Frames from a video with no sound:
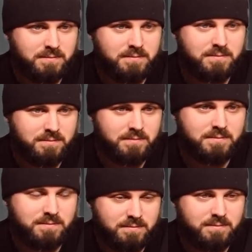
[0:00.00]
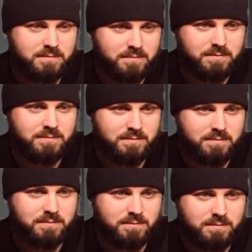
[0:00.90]

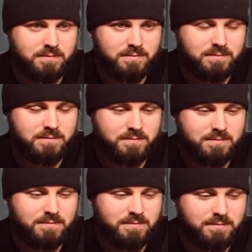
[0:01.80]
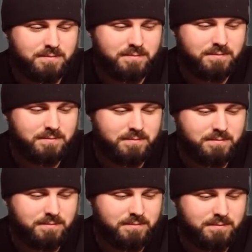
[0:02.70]

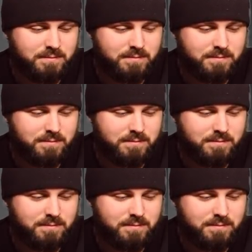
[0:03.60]
The person shown says nothing.